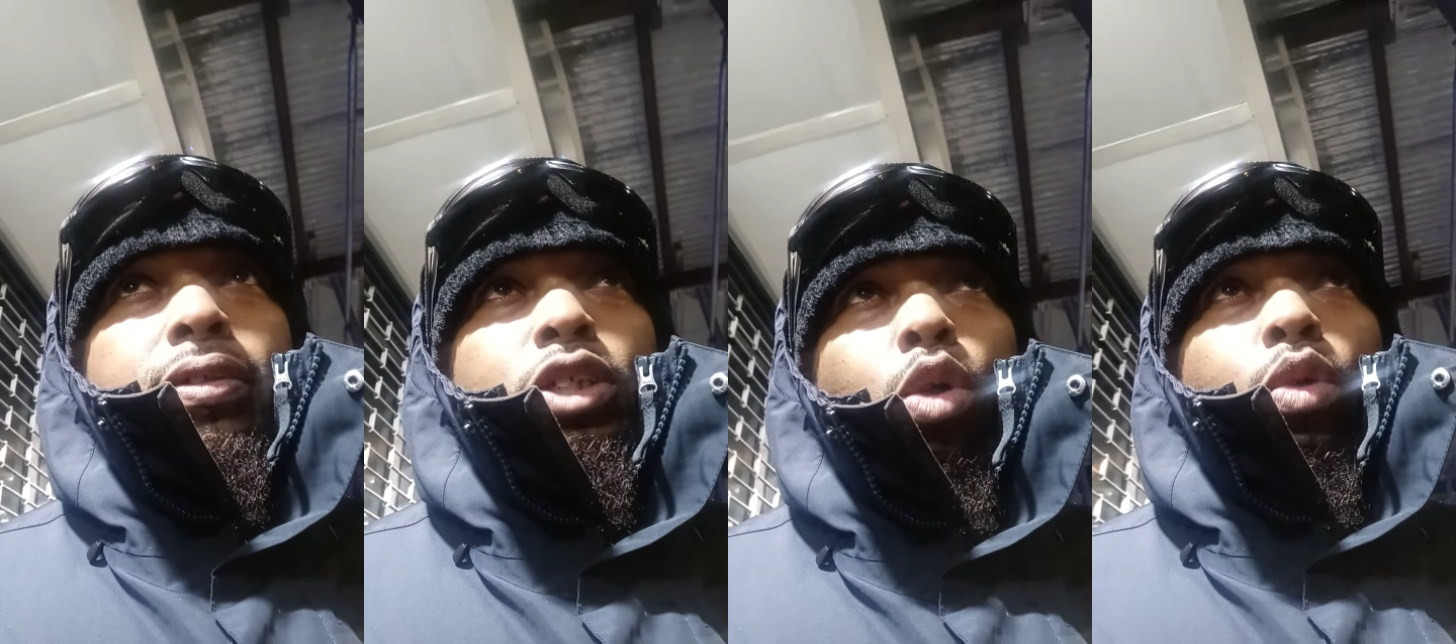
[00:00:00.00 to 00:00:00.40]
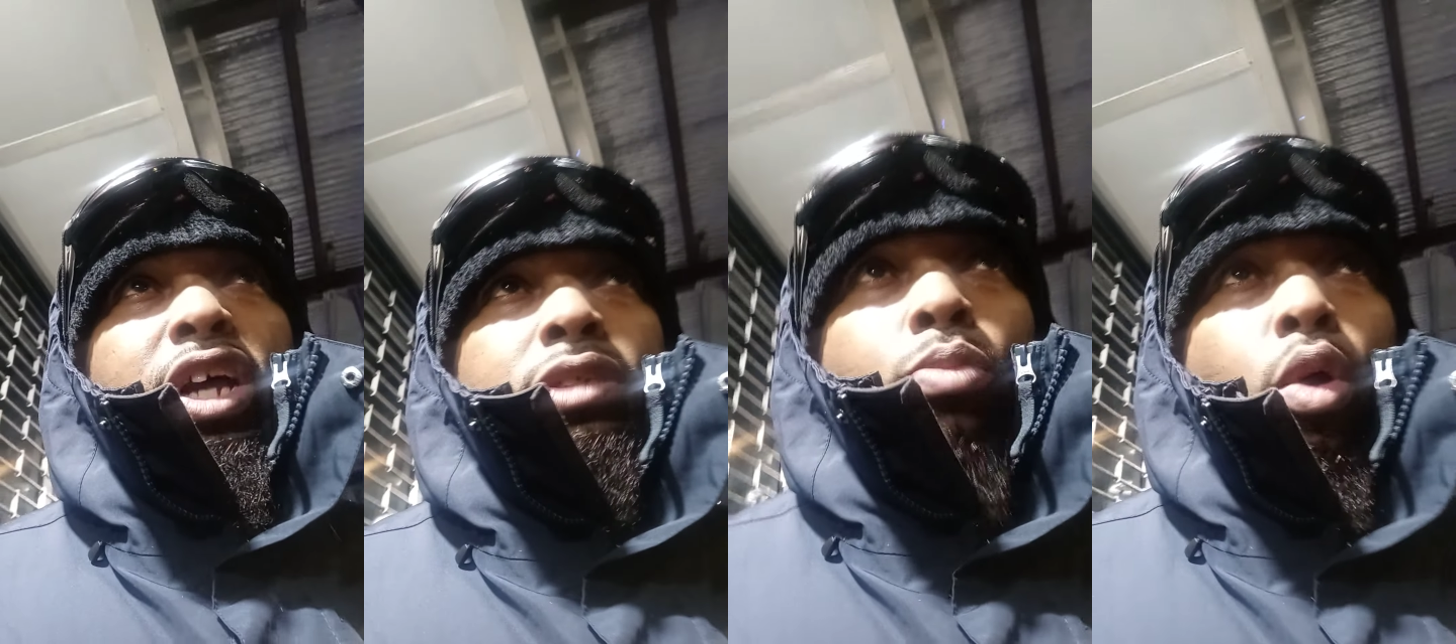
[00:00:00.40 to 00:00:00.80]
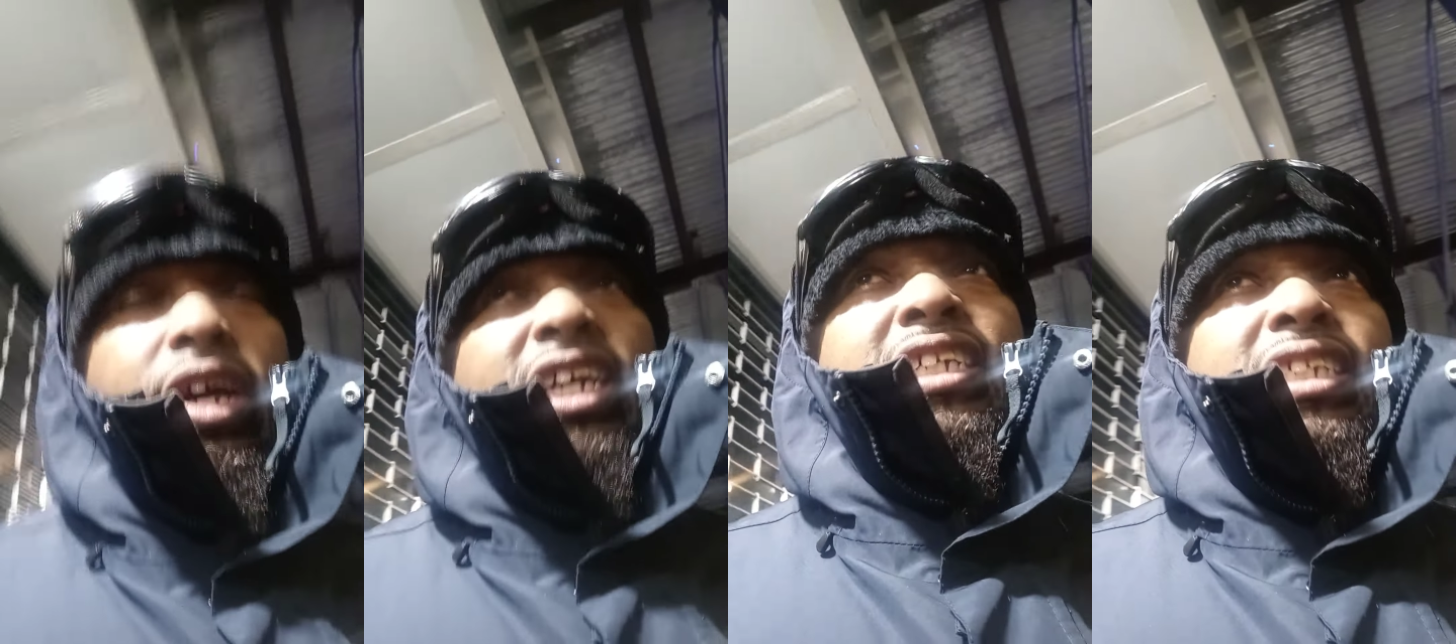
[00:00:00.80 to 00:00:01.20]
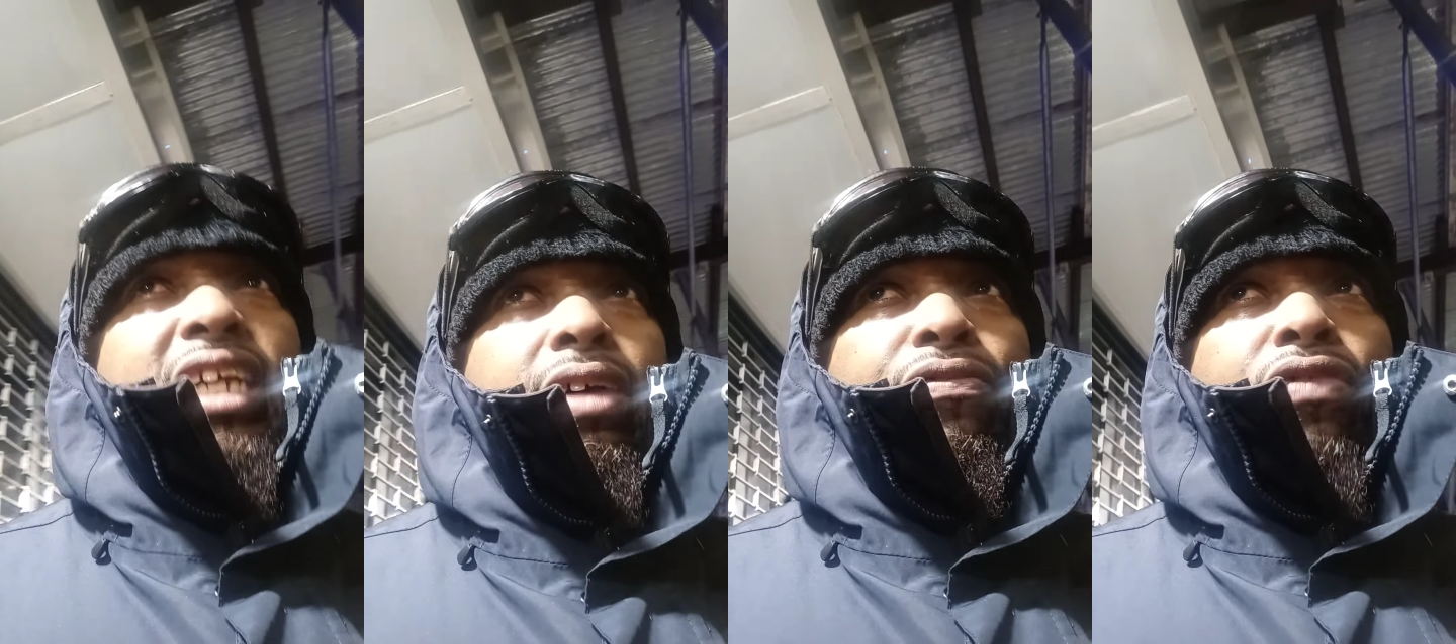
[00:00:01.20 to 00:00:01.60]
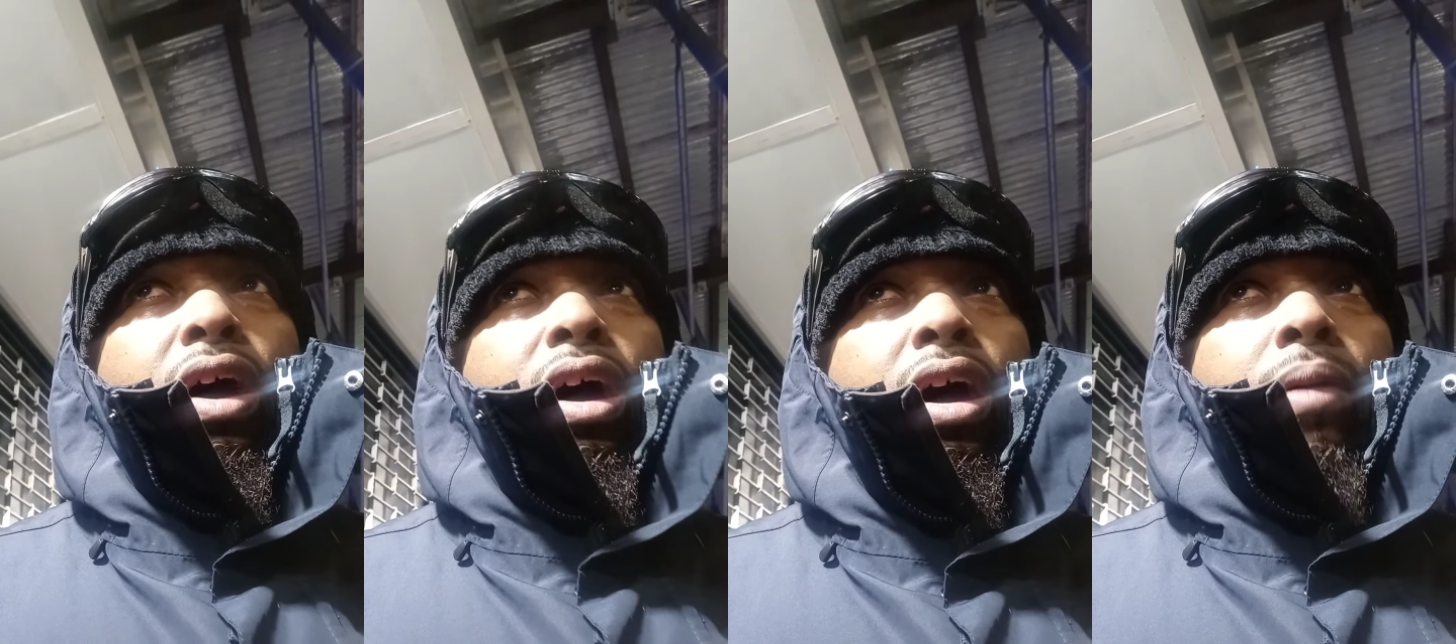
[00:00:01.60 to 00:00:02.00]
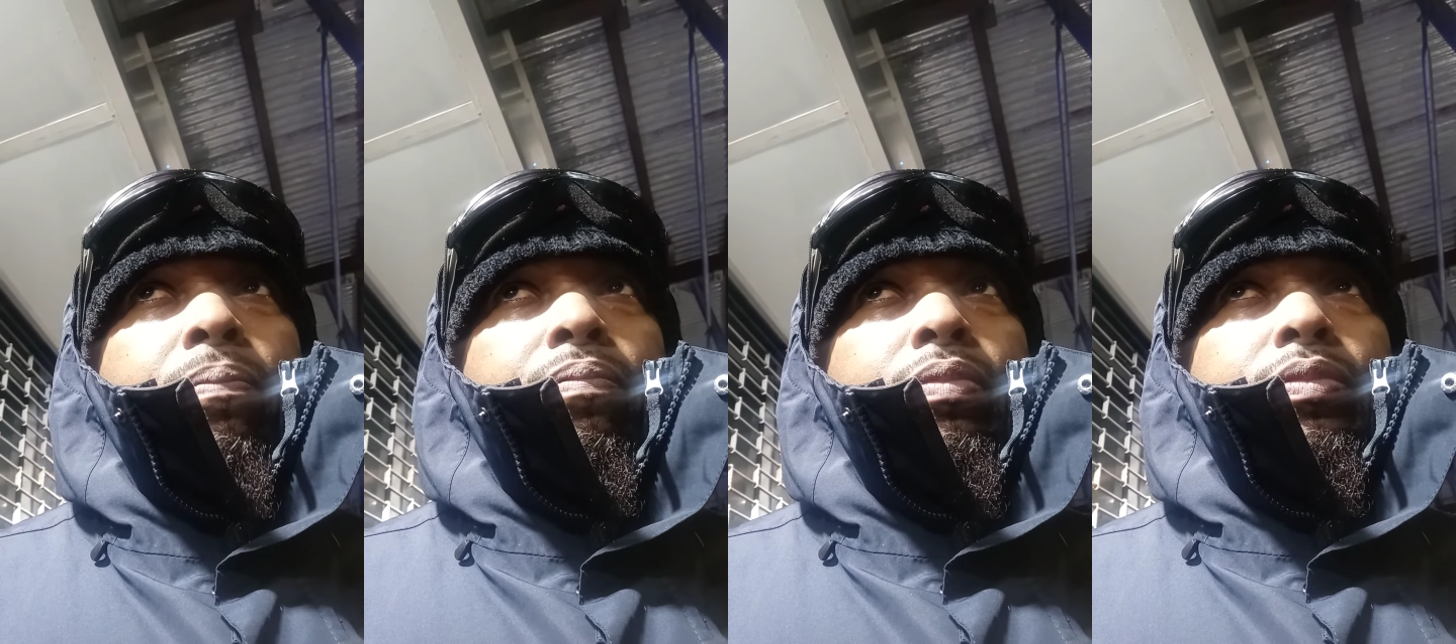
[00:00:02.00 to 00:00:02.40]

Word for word: So it's more easier for, um,